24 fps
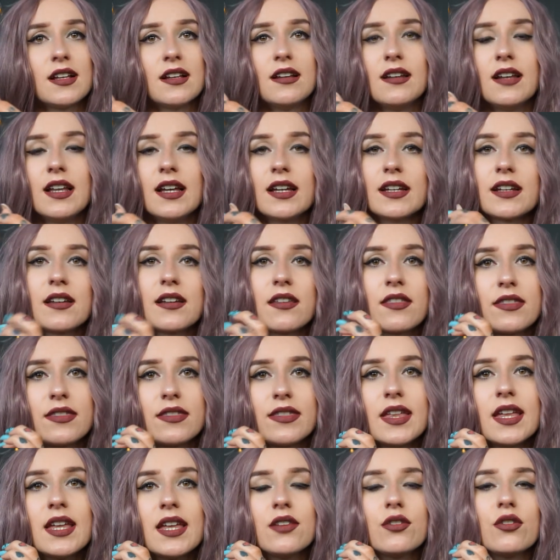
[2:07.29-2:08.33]
like
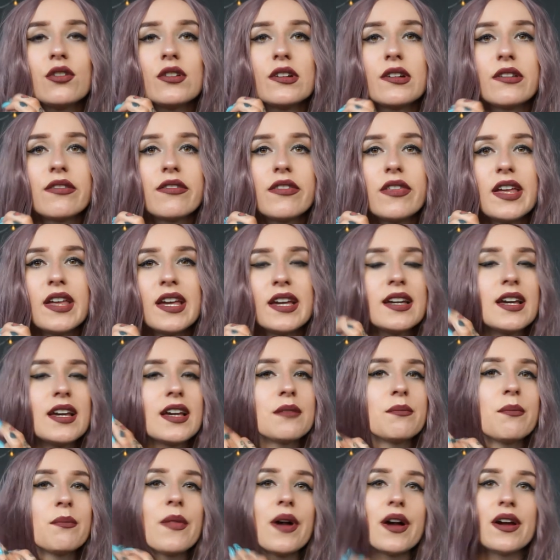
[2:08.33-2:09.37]
thin or thick
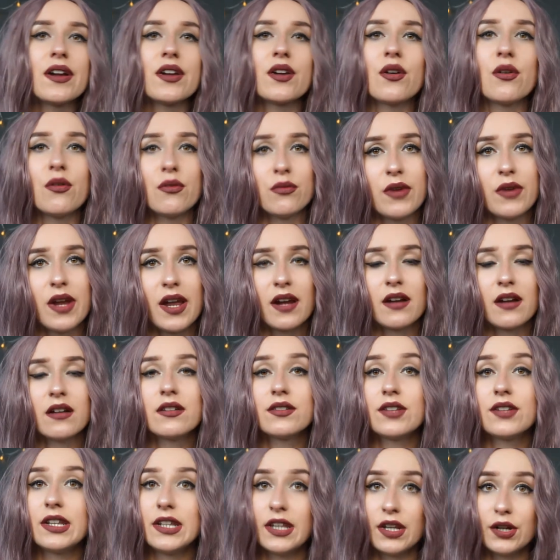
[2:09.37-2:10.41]
and my own
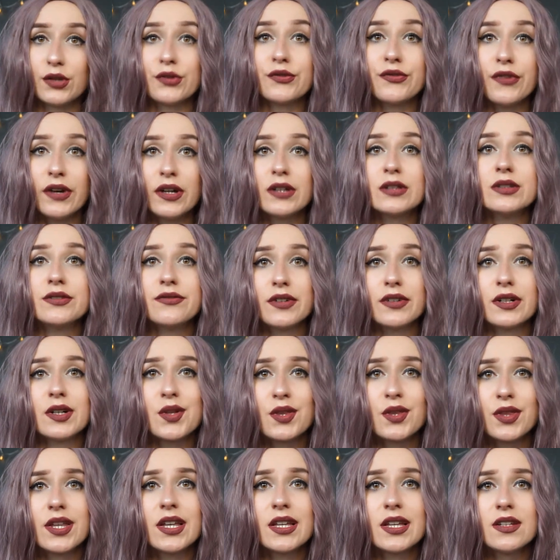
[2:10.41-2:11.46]
hair they are very very
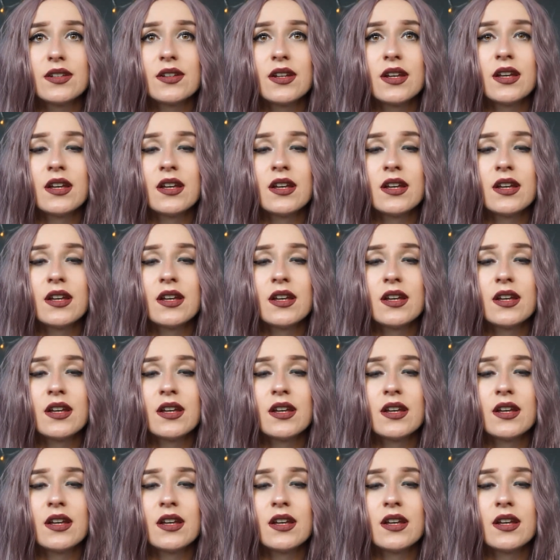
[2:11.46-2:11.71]
thick